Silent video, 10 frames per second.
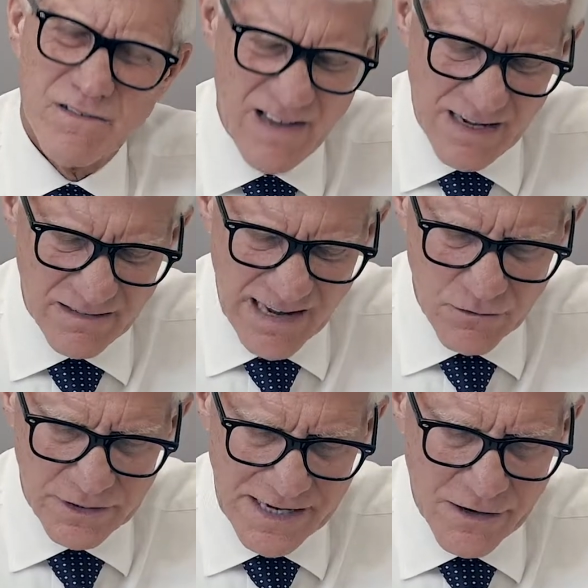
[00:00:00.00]
days? I
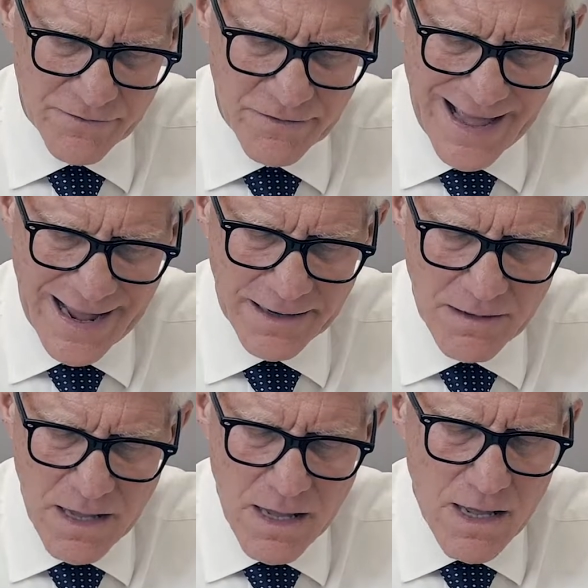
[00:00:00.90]
don't care for that.
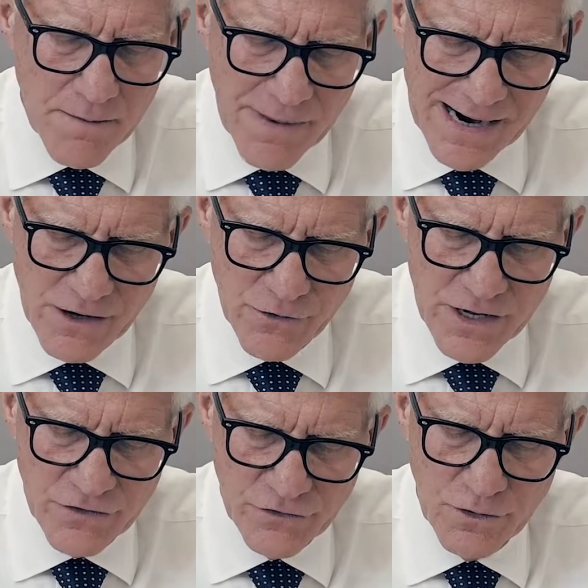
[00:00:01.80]
Buyer
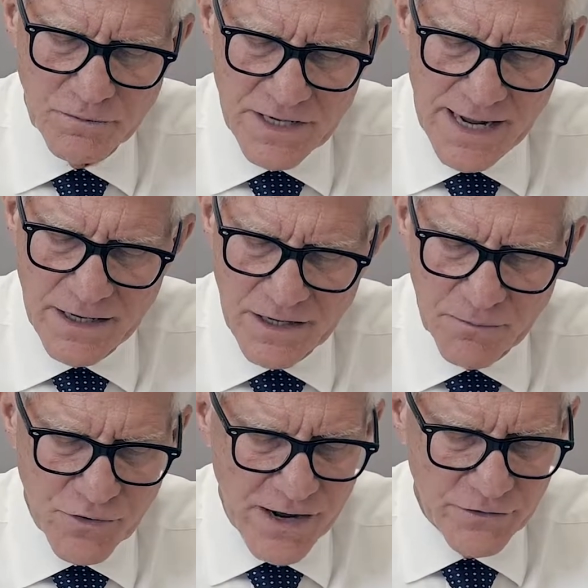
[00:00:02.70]
agrees to obtain an
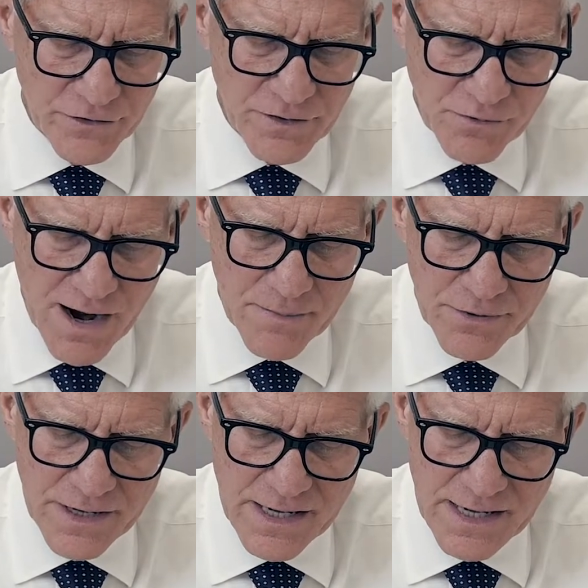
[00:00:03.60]
appraisal of the
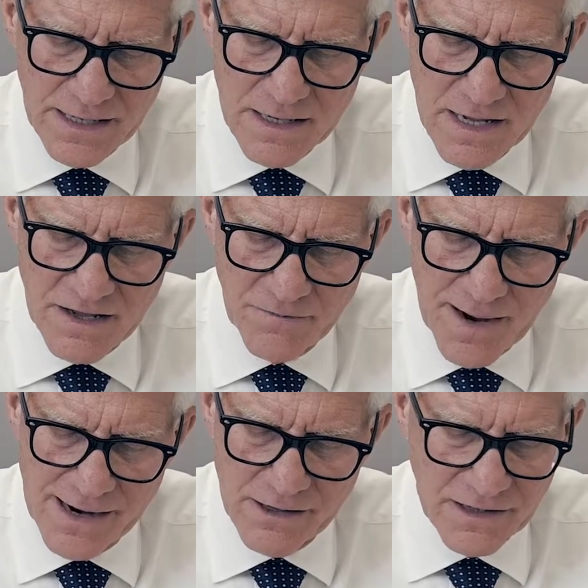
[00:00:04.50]
property, and if
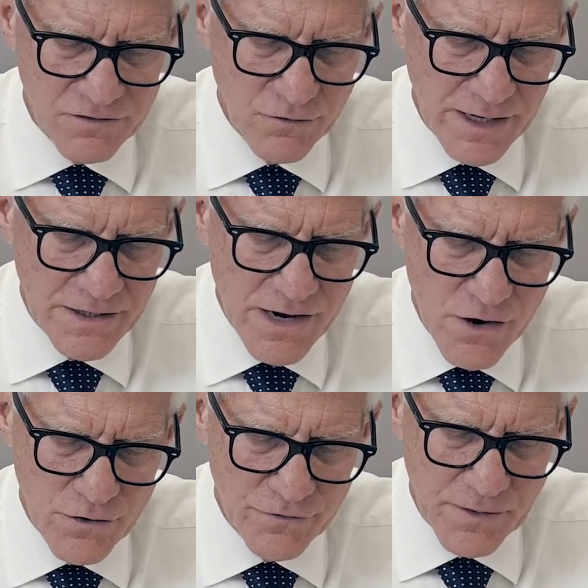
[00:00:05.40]
buyer gets written
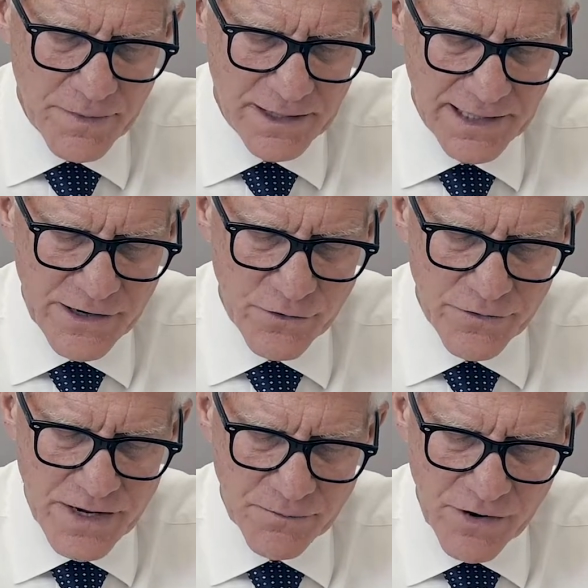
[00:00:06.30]
note from the lender or
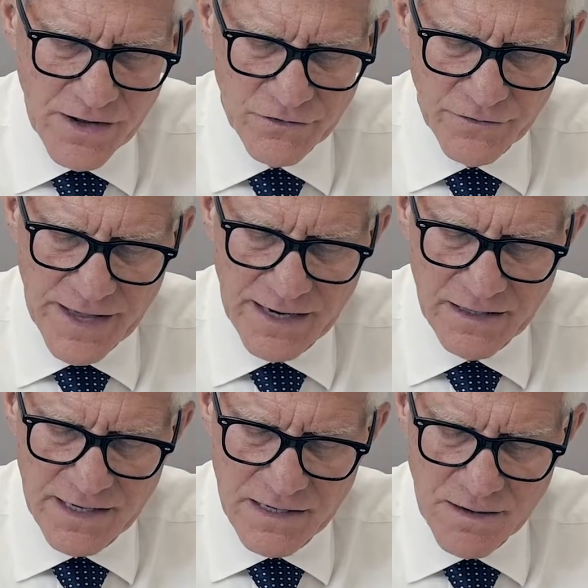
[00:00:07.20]
the appraiser that
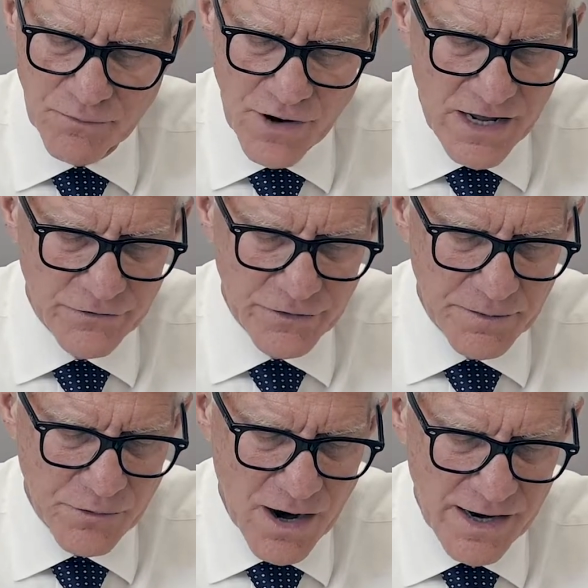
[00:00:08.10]
it didn't appraise for the
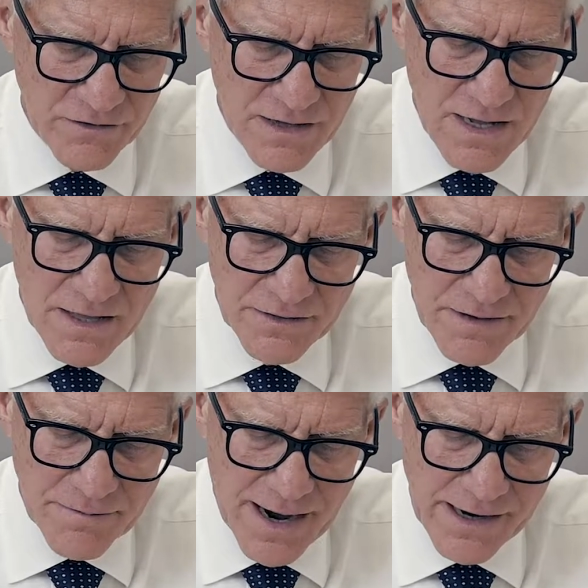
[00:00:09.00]
price,
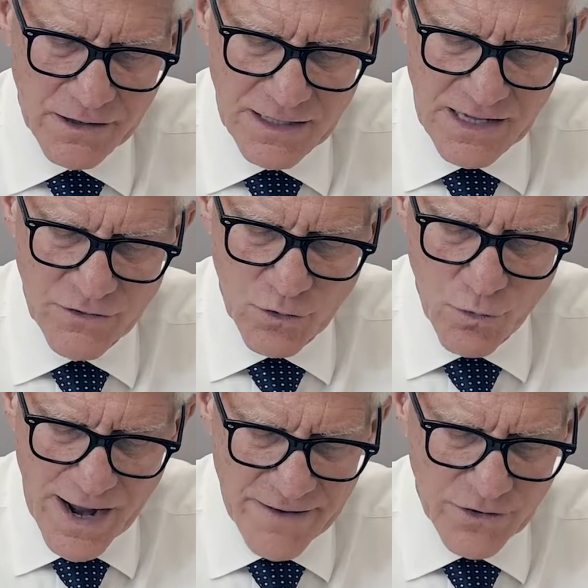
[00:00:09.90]
then buyer can either
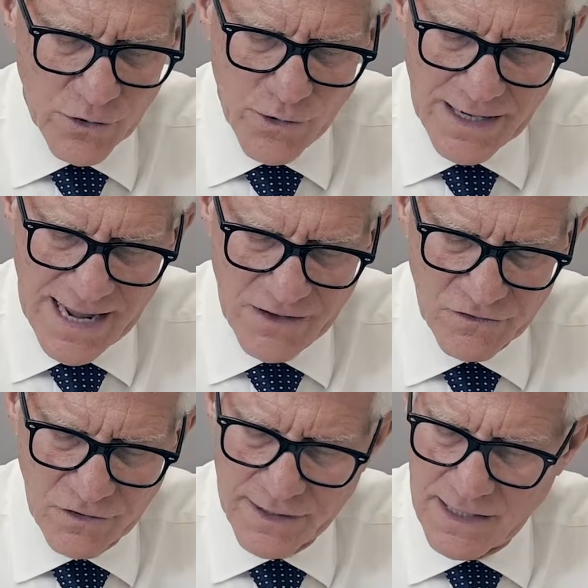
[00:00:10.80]
waive it or
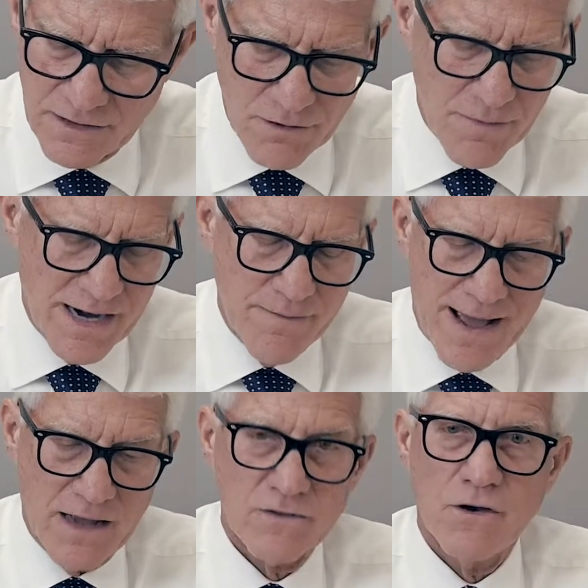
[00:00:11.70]
cancel and get their money
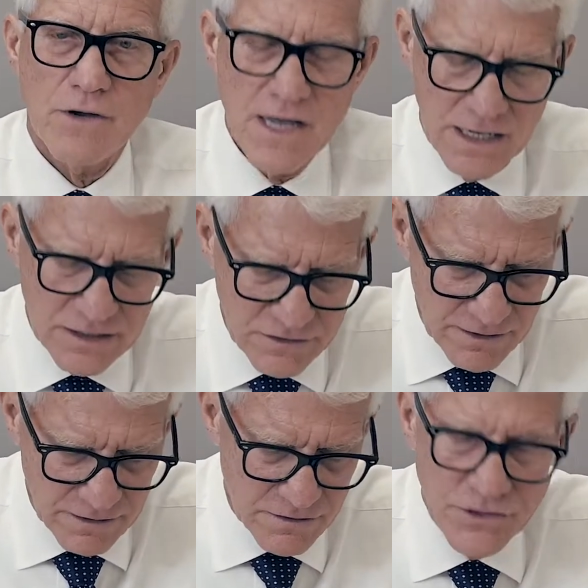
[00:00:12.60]
back. So it's
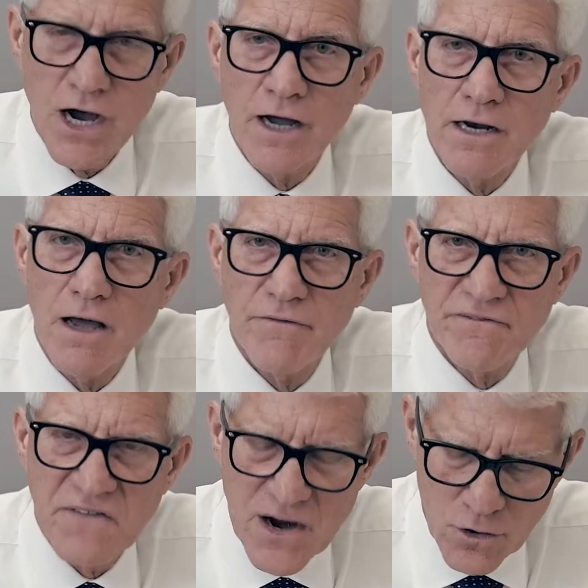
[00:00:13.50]
done
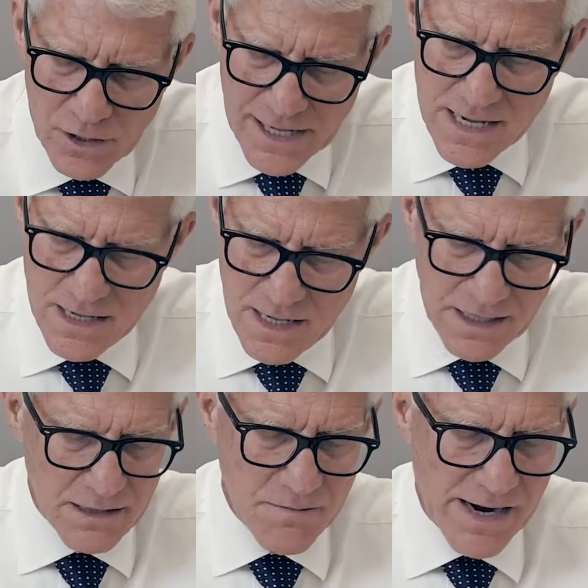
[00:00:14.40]
fairly,
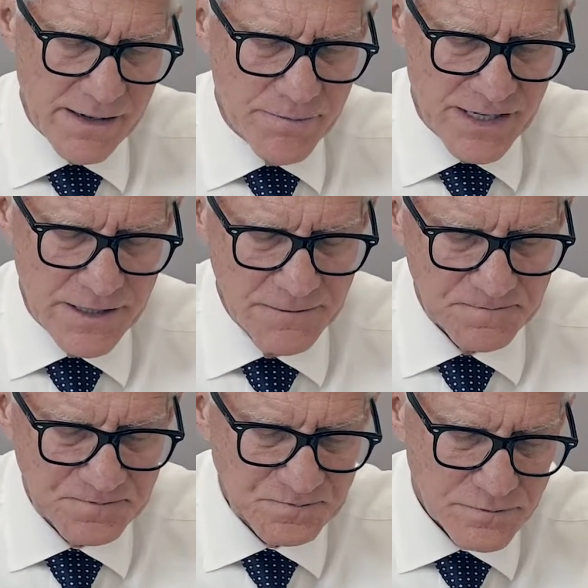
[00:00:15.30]
in my
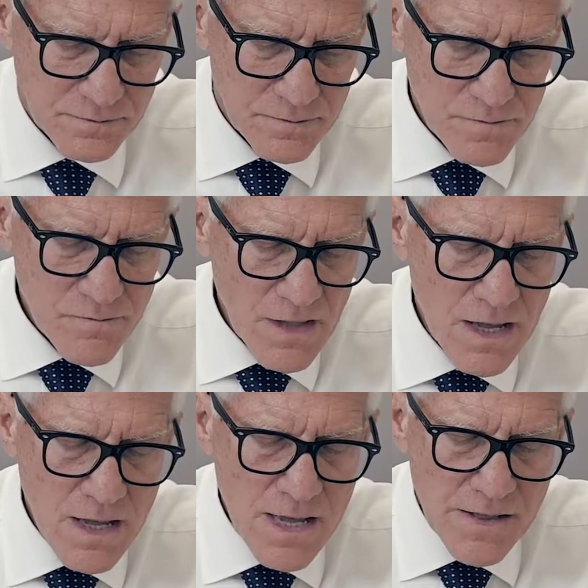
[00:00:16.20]
opinion.
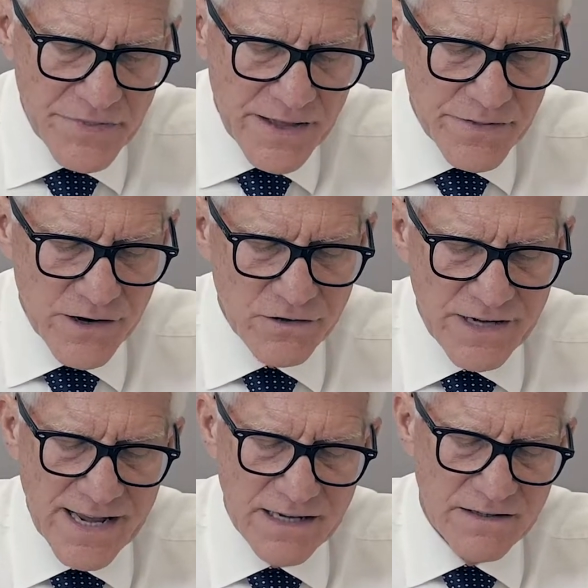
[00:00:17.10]
Then there's
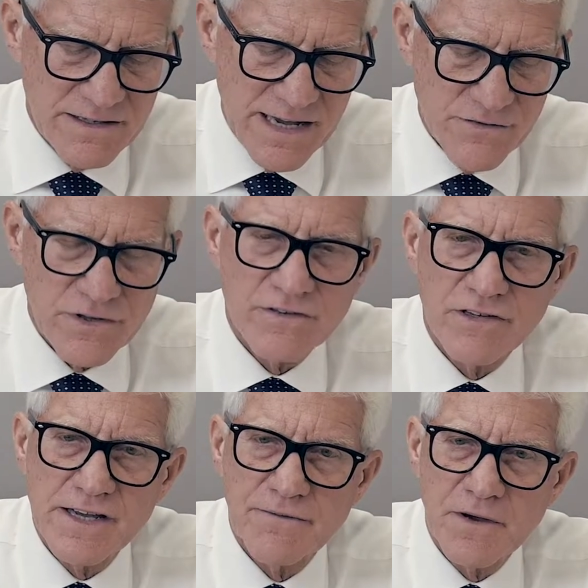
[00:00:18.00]
a
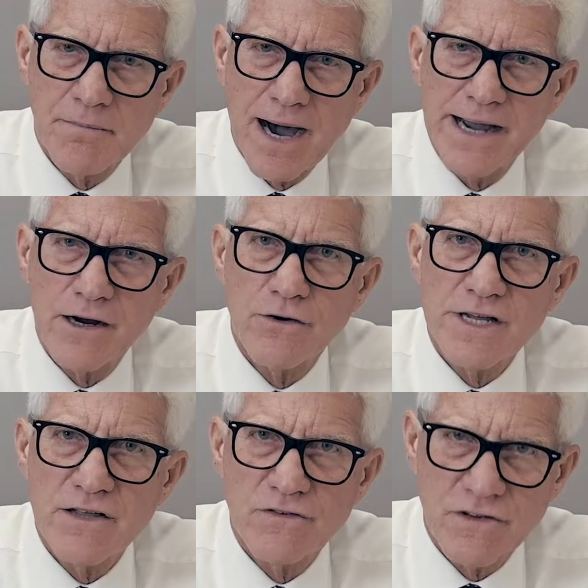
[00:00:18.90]
contingency if the buyer
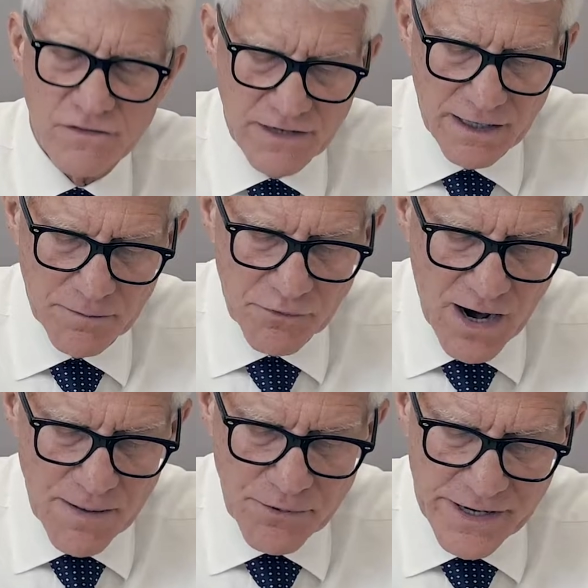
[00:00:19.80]
needs to sell a
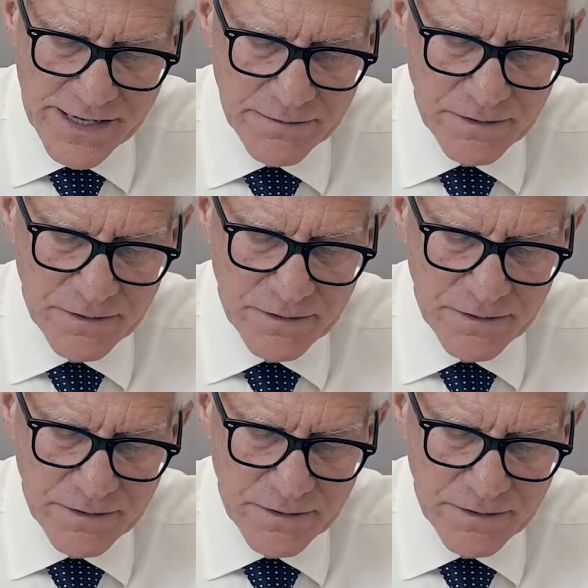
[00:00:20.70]
property.